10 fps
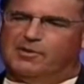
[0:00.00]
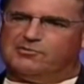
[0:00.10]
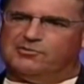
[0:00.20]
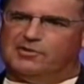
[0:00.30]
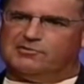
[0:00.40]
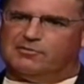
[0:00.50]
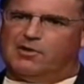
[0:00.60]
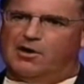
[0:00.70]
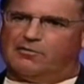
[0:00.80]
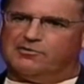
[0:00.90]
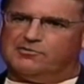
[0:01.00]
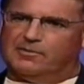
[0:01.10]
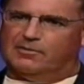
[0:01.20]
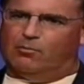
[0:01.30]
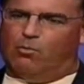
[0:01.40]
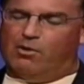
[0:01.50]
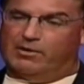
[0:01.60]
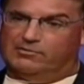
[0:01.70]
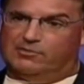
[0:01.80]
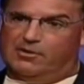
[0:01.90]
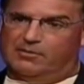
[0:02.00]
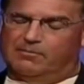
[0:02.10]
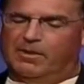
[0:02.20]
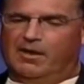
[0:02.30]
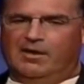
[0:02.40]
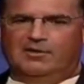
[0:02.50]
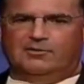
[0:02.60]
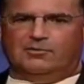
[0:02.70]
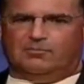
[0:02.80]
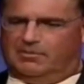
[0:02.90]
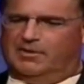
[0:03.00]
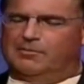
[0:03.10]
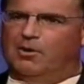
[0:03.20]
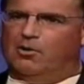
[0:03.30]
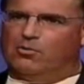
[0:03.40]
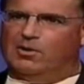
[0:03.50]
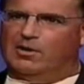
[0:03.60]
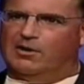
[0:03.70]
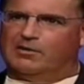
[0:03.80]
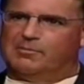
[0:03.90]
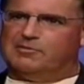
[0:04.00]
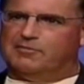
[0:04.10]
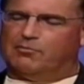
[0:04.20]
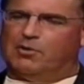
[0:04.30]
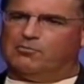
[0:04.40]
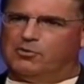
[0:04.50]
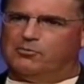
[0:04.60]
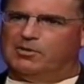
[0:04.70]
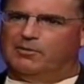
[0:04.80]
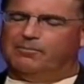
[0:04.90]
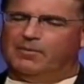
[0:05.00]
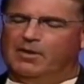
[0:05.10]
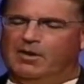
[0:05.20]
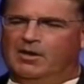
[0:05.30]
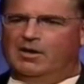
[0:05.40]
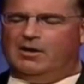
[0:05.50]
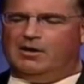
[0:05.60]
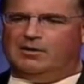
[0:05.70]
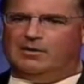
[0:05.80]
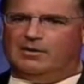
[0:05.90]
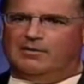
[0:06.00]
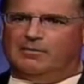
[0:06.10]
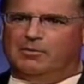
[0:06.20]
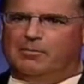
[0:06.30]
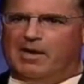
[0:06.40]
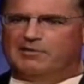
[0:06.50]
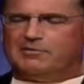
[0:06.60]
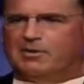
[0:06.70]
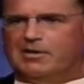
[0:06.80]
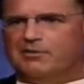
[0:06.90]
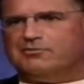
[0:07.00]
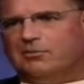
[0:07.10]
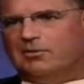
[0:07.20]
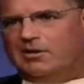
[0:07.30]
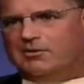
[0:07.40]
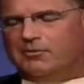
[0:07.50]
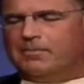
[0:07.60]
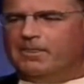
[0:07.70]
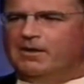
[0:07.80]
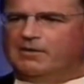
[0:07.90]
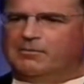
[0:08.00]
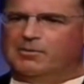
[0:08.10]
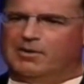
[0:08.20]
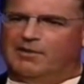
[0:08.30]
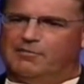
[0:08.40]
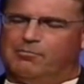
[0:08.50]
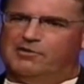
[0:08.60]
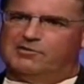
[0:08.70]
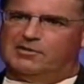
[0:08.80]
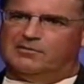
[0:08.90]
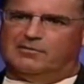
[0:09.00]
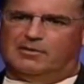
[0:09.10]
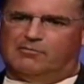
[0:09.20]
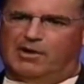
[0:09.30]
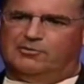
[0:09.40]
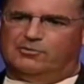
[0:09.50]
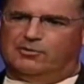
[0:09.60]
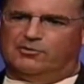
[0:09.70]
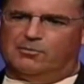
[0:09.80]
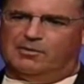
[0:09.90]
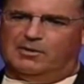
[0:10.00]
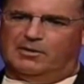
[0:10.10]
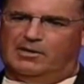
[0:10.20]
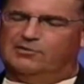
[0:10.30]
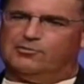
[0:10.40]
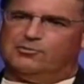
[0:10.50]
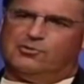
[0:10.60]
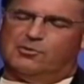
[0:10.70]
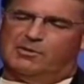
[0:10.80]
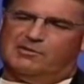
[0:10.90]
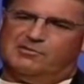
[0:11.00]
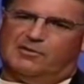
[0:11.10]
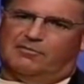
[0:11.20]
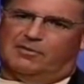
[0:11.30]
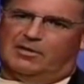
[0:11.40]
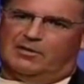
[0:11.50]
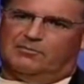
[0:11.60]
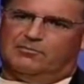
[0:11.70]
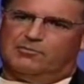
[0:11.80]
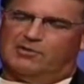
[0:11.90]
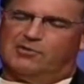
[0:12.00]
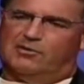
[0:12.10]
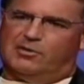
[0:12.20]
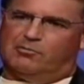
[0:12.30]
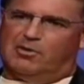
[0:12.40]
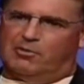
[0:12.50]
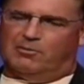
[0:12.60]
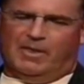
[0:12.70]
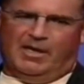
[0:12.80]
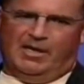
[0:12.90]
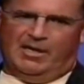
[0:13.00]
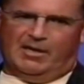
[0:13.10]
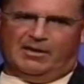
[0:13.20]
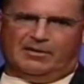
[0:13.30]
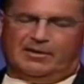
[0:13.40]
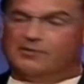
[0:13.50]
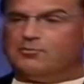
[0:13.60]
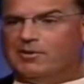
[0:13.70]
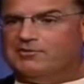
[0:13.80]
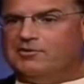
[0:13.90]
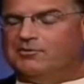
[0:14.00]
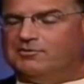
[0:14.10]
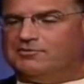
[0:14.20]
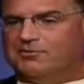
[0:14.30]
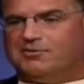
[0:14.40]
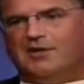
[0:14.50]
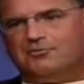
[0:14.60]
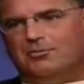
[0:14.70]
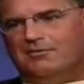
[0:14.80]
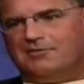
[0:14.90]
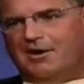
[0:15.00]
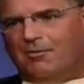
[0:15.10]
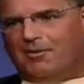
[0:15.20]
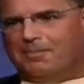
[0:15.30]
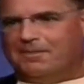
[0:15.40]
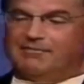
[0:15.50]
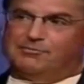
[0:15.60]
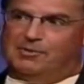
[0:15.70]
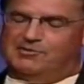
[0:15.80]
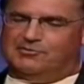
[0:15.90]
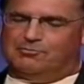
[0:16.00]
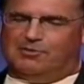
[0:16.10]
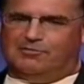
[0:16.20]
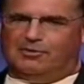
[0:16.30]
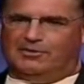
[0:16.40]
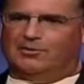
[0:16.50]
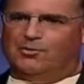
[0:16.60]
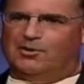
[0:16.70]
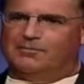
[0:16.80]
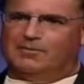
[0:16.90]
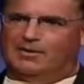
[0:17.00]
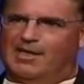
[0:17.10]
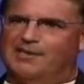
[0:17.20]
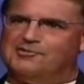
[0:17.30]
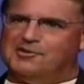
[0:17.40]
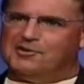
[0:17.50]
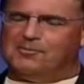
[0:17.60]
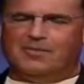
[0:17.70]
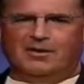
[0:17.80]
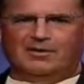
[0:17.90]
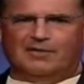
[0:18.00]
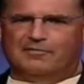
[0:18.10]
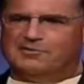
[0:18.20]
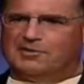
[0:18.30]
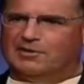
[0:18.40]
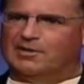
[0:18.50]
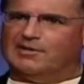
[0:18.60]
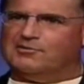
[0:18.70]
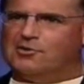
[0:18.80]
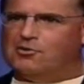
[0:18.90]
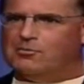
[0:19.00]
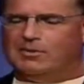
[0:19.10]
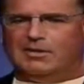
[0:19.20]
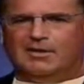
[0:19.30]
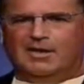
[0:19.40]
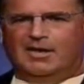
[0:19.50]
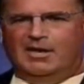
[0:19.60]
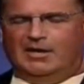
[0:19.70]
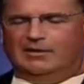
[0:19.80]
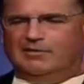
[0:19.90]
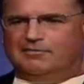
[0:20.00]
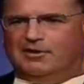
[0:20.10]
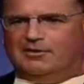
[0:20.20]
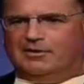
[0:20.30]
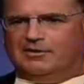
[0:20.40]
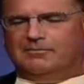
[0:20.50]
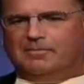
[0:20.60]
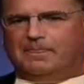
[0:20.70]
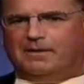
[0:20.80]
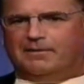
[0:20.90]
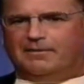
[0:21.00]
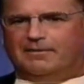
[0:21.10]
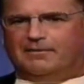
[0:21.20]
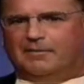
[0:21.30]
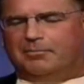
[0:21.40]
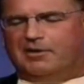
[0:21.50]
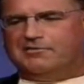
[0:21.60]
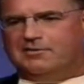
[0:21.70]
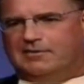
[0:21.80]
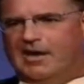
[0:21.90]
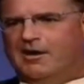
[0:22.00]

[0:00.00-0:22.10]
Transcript: a special session of Congress, and the war had started, to get the ball rolling on the Pacific Railroad bill. And the bill passed about a year or so later, and the bill gave the president the right to determine the eastern terminus of the Transcontinental Railroad. And guess where he chose? He chose Council Bluffs, Iowa. And I gave a speech in Springfield, Illinois last year, and I visited Lincoln's home. And he lived on a place